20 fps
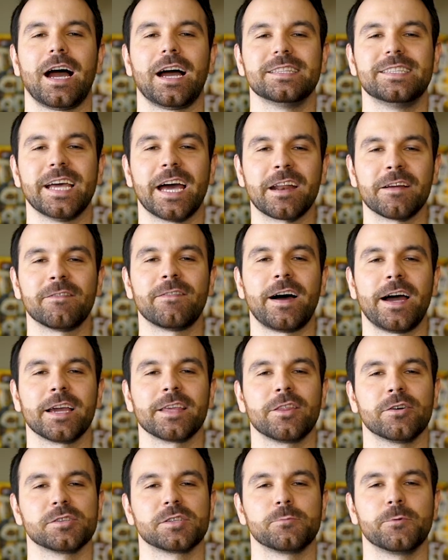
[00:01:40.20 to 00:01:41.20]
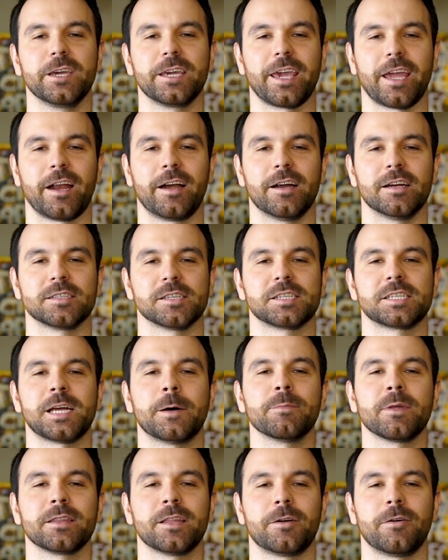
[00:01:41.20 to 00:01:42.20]
Identifying those weak areas is
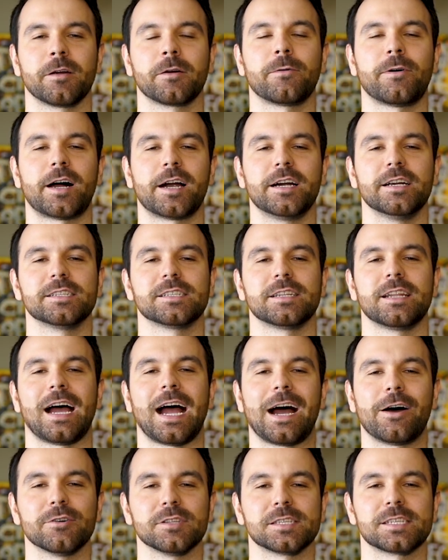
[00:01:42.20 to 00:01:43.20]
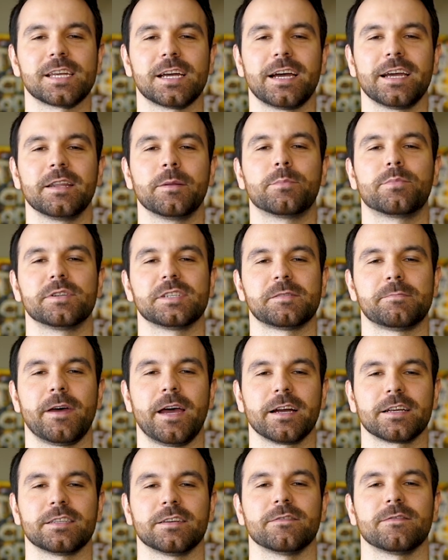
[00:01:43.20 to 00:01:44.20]
something that requires an outside
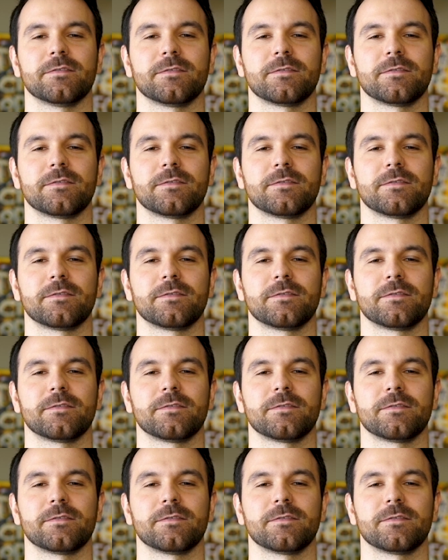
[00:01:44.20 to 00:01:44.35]
perspective.